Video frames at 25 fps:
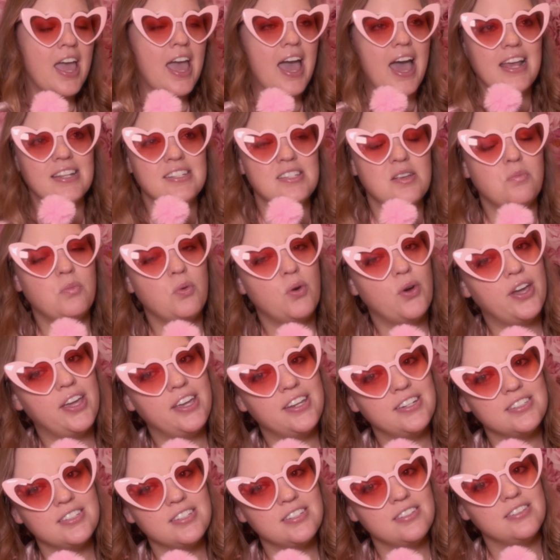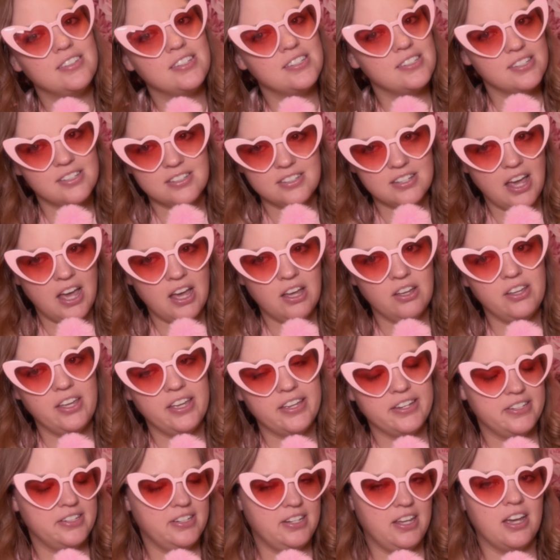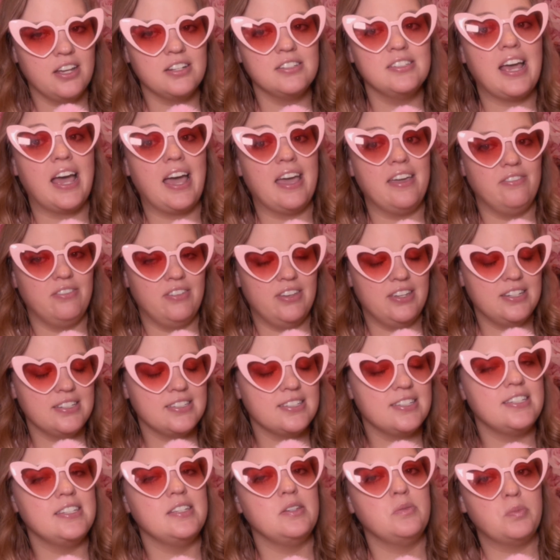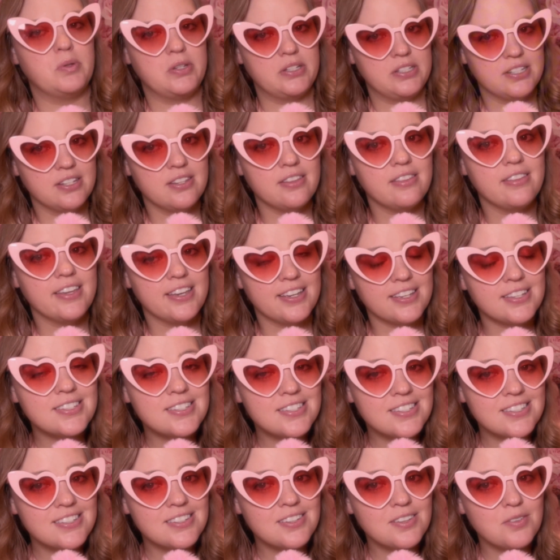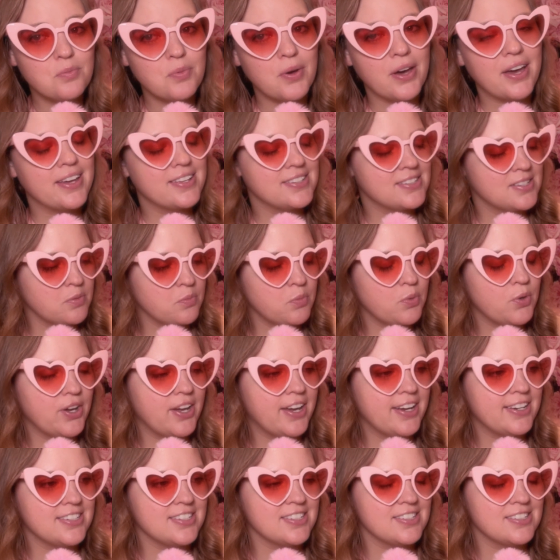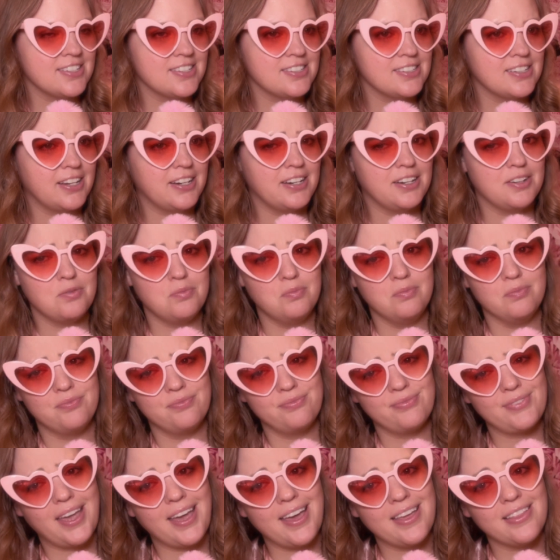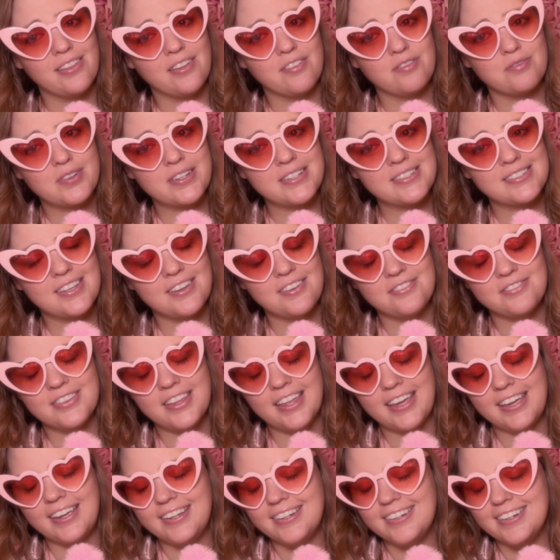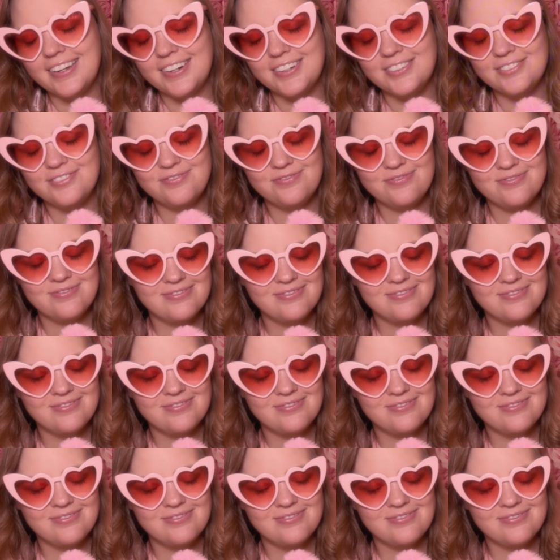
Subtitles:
At some point, I'll dive deep into this, but at some point I just decided I love myself. Like, no.